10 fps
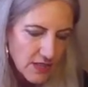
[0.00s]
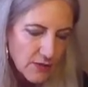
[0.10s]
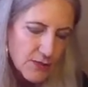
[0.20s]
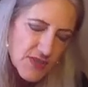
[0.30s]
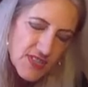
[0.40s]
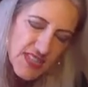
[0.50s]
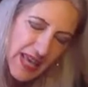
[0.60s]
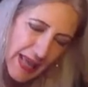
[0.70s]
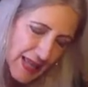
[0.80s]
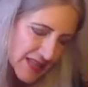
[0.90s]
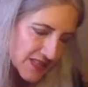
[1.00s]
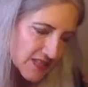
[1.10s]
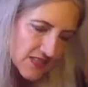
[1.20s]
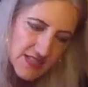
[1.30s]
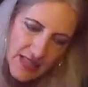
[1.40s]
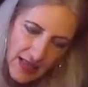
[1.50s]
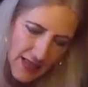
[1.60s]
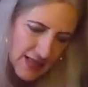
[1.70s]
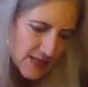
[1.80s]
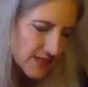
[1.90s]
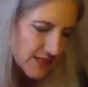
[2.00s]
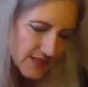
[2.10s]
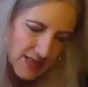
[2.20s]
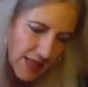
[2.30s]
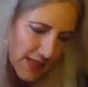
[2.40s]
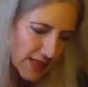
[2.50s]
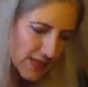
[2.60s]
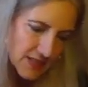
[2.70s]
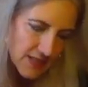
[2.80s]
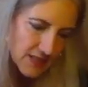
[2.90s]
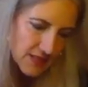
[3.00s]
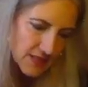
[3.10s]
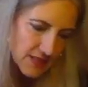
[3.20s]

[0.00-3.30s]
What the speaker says: you're sad, sad, sad.